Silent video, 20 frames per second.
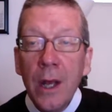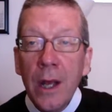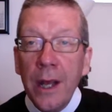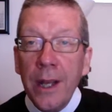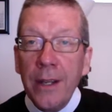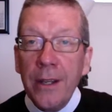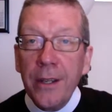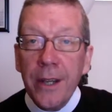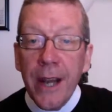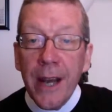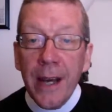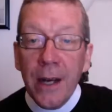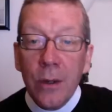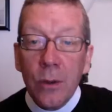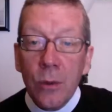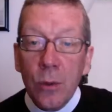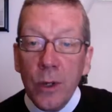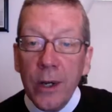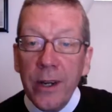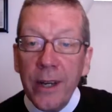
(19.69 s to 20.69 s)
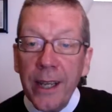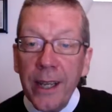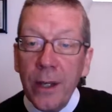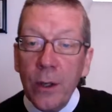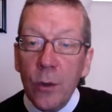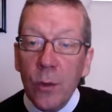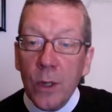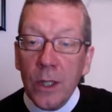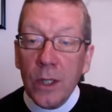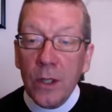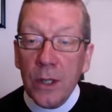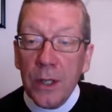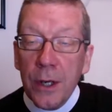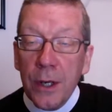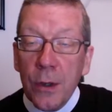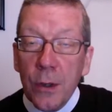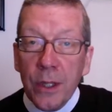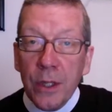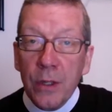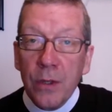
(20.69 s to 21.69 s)
and now we're in what's
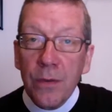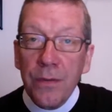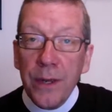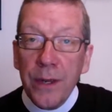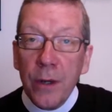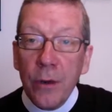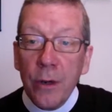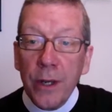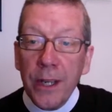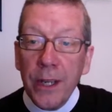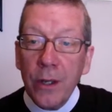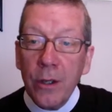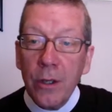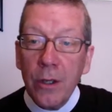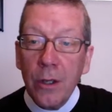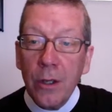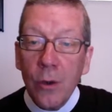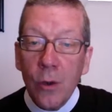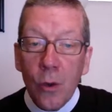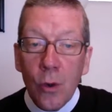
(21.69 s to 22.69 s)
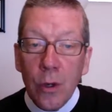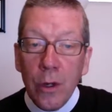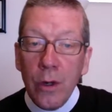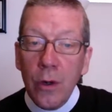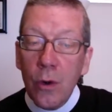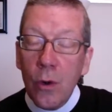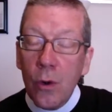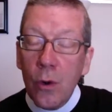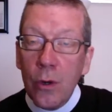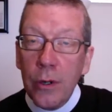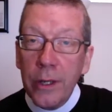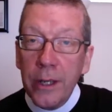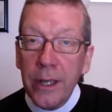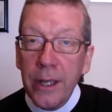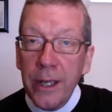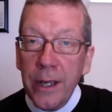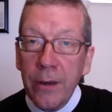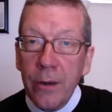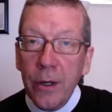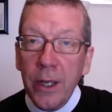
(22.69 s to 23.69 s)
known as ferial, or
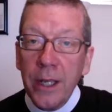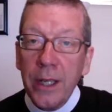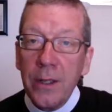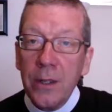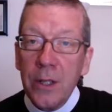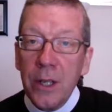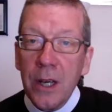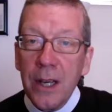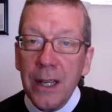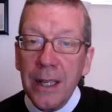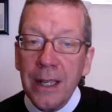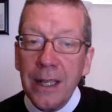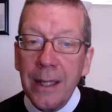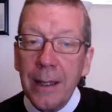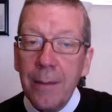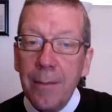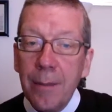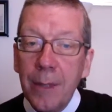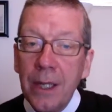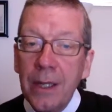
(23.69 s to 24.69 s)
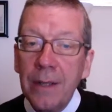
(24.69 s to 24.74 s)
ordinary time.